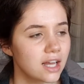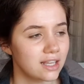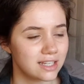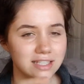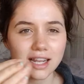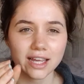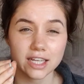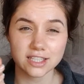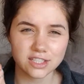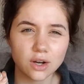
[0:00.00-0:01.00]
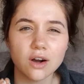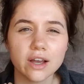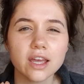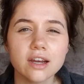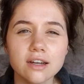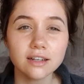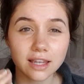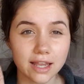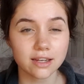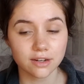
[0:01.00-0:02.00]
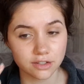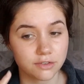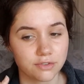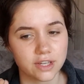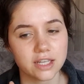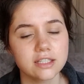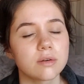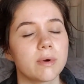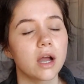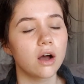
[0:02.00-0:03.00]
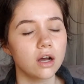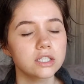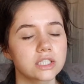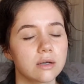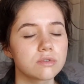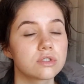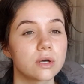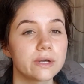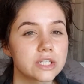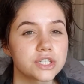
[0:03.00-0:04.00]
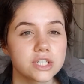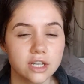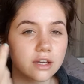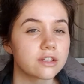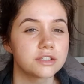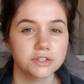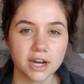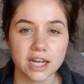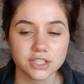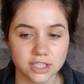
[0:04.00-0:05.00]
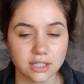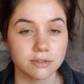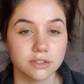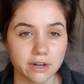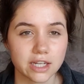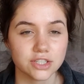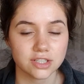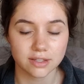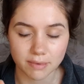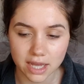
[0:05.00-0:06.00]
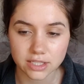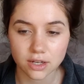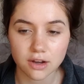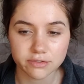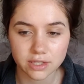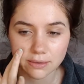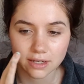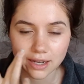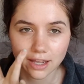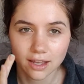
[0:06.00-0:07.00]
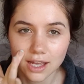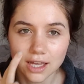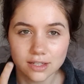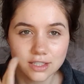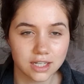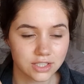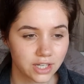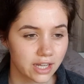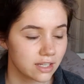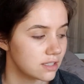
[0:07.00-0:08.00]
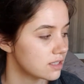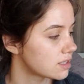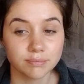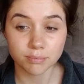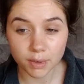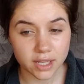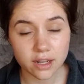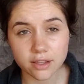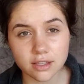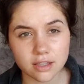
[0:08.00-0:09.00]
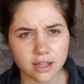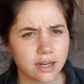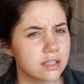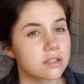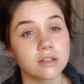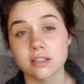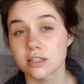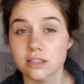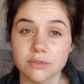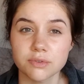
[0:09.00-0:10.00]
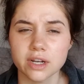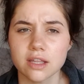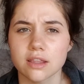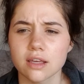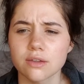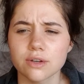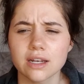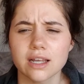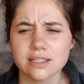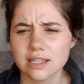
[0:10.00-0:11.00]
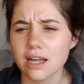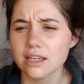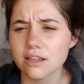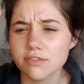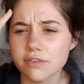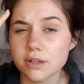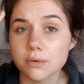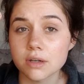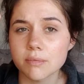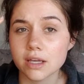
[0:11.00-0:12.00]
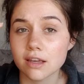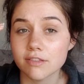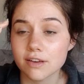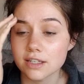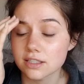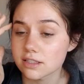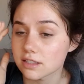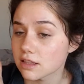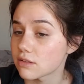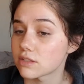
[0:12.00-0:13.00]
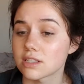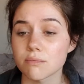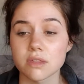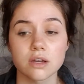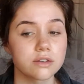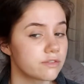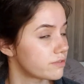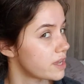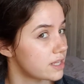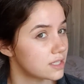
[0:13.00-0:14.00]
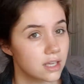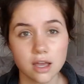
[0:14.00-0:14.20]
unless like a dog hair landed on your face. Oh my gosh, that was so itchy and I couldn't scratch because I would scratch the mask off, so I would like touch at it. But other than that, it's not stiff or anything. You can like slightly feel when you're making faces that there's something on your face,